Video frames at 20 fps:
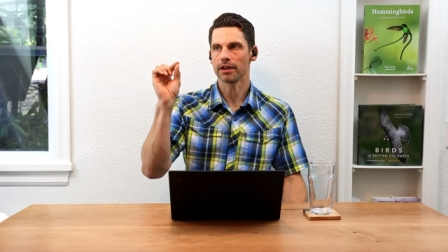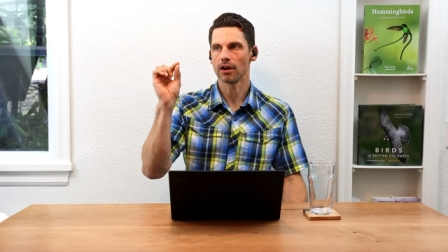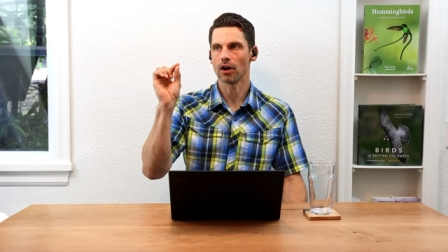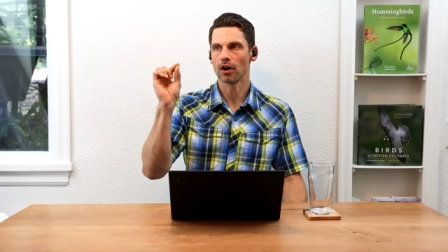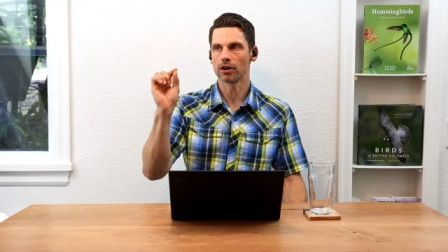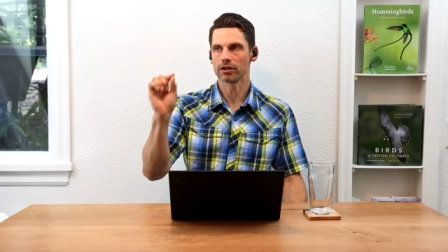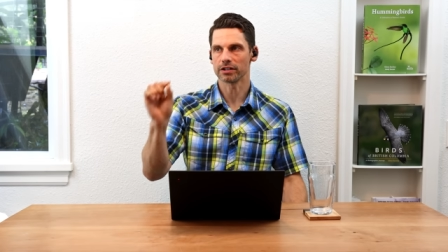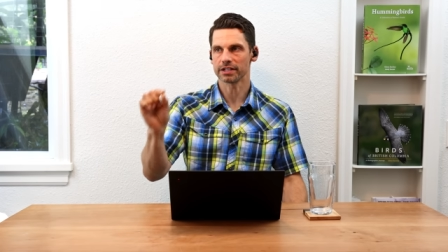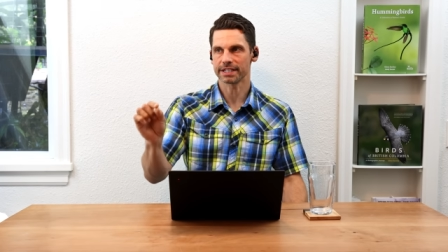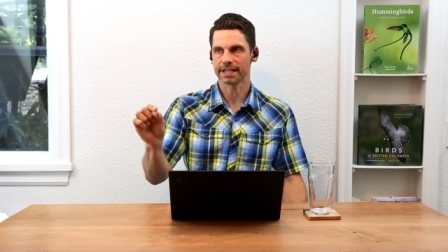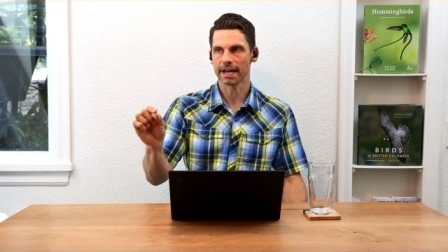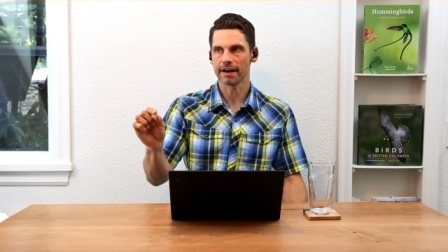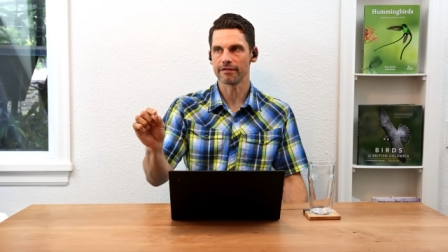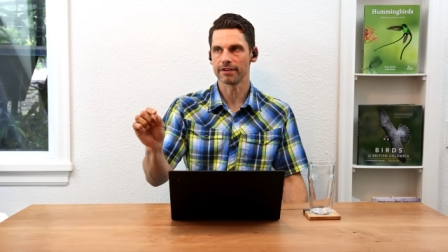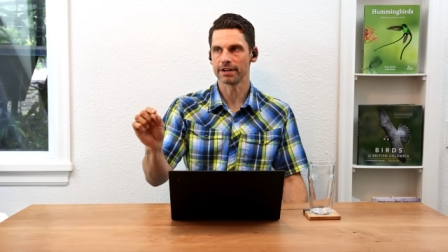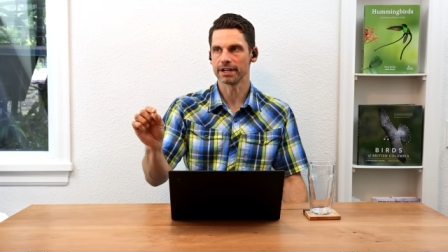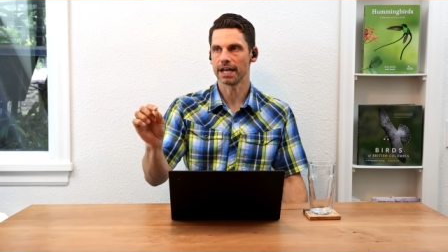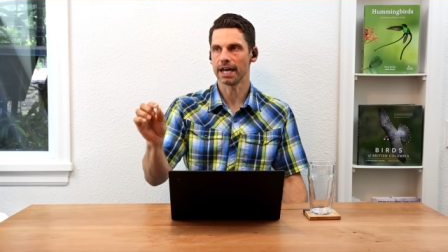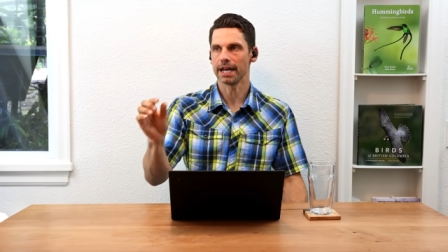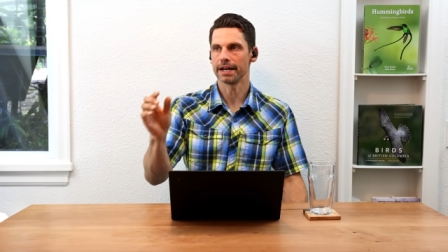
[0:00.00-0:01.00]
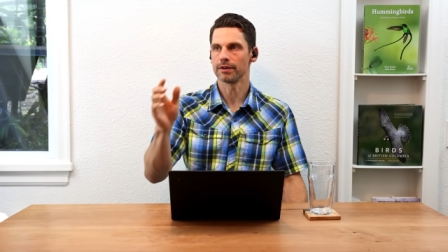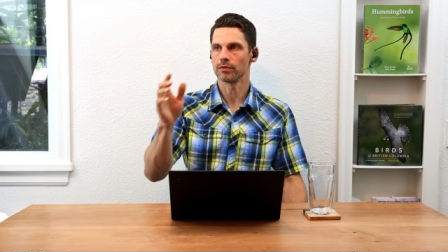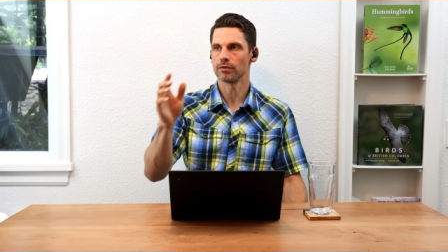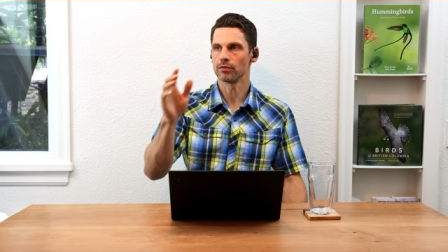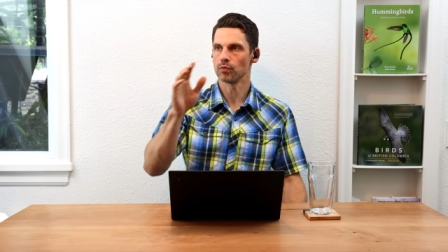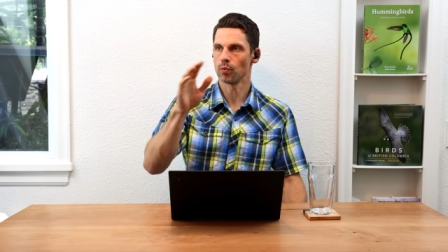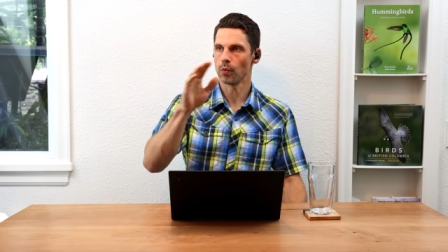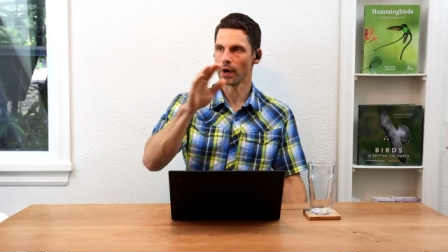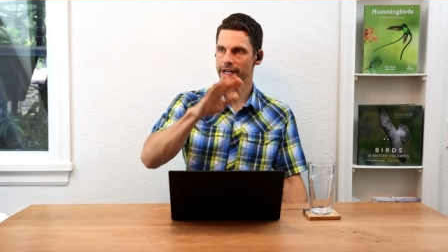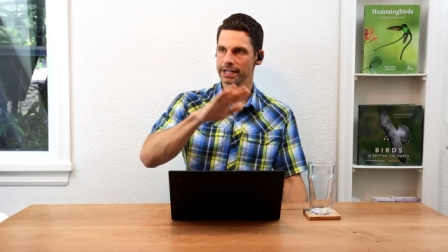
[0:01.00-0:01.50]
the R7
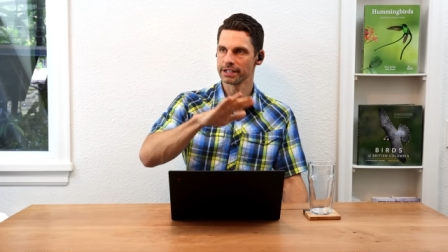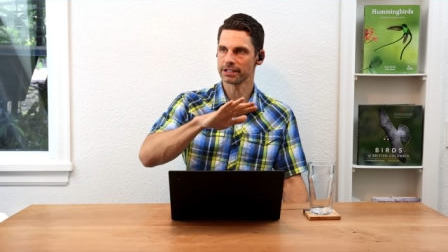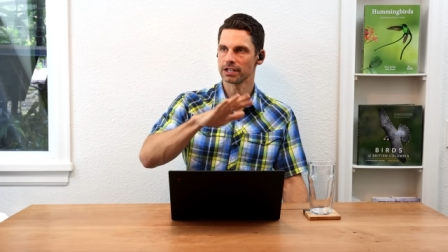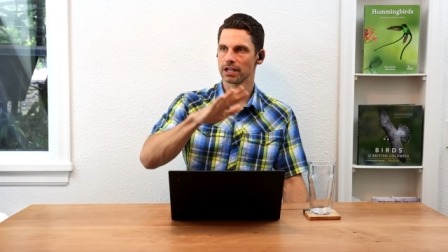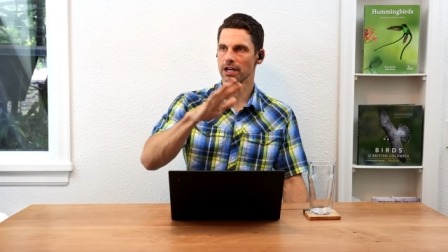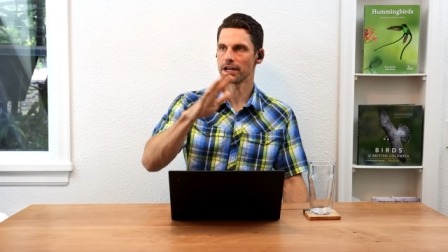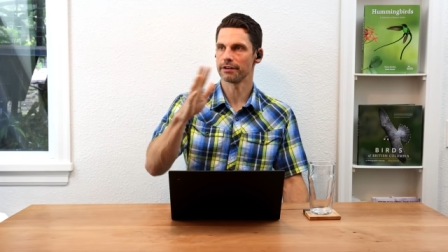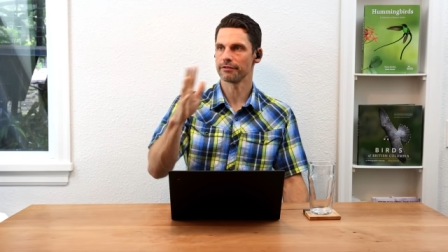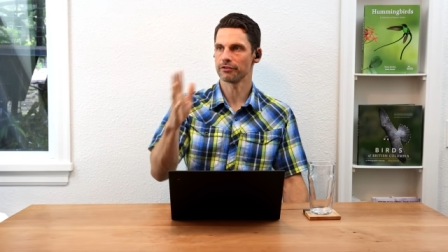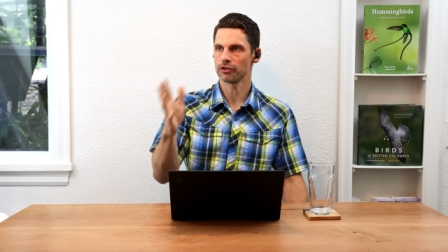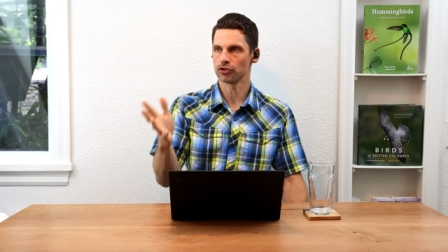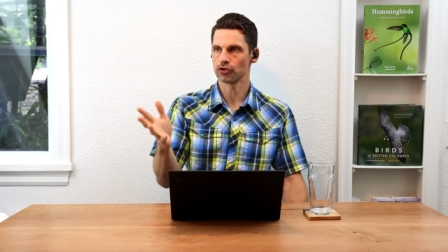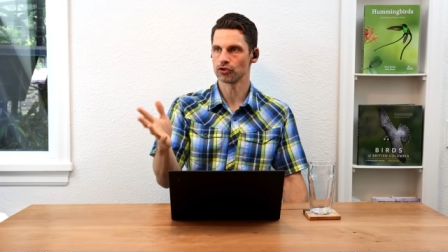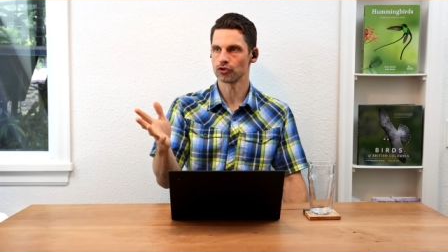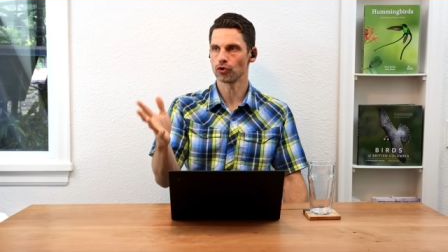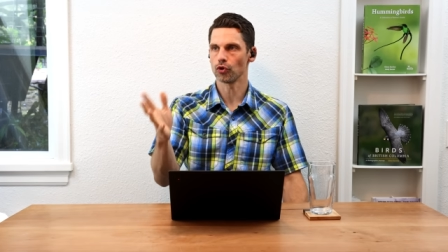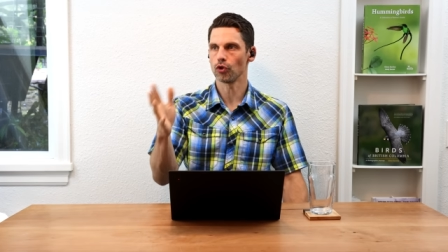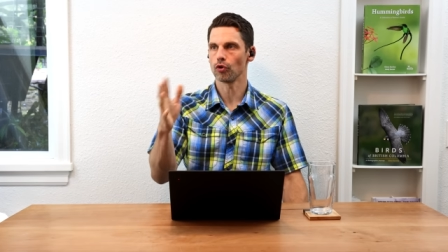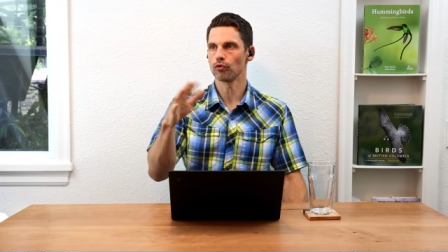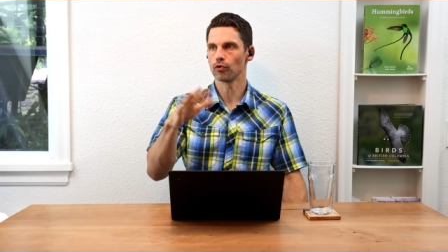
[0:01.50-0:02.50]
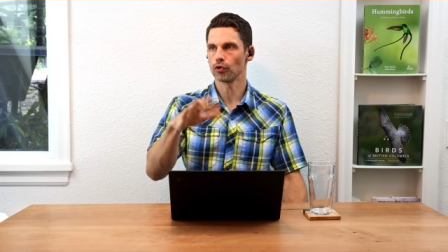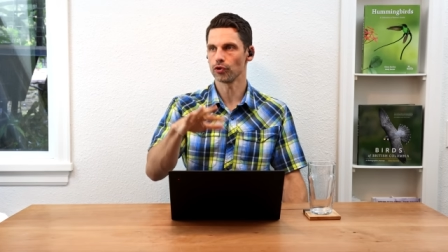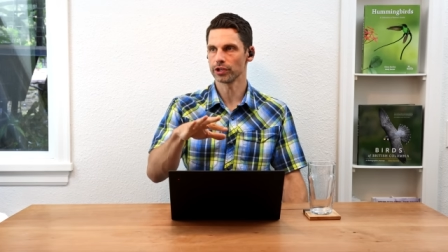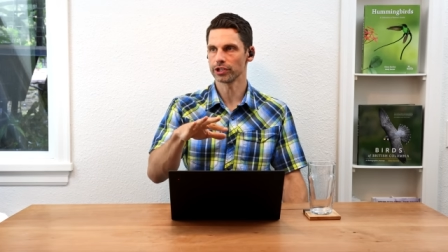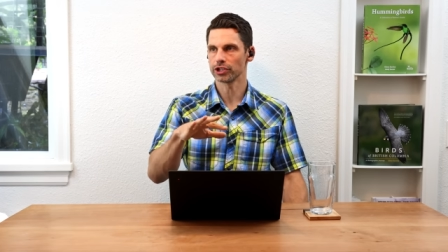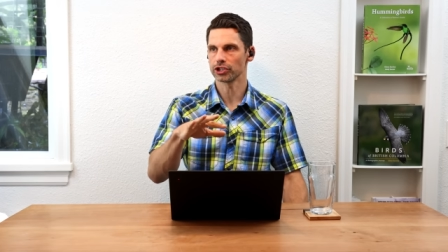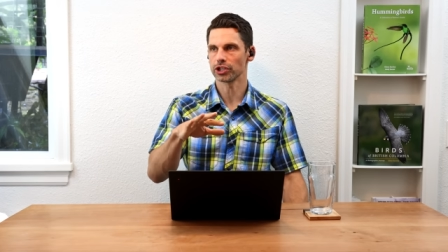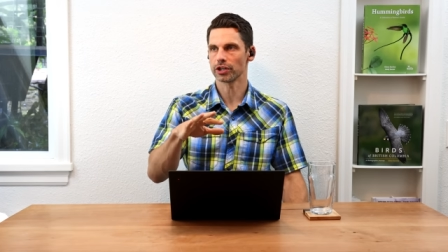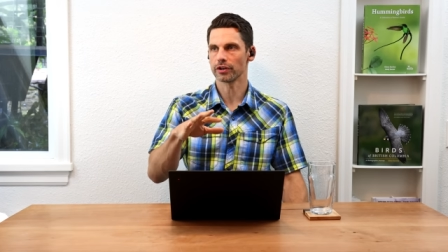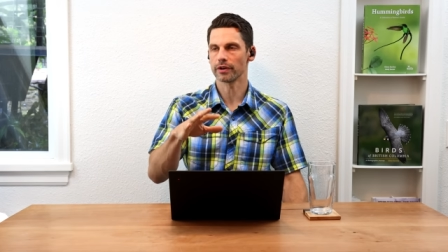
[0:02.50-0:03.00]
and ways to kind of control
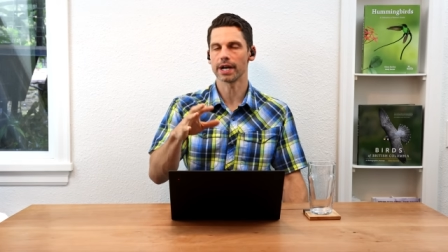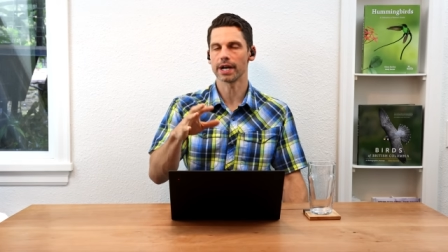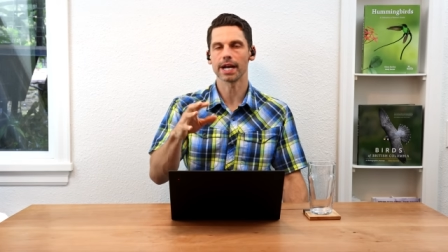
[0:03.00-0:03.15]
rolling shutter.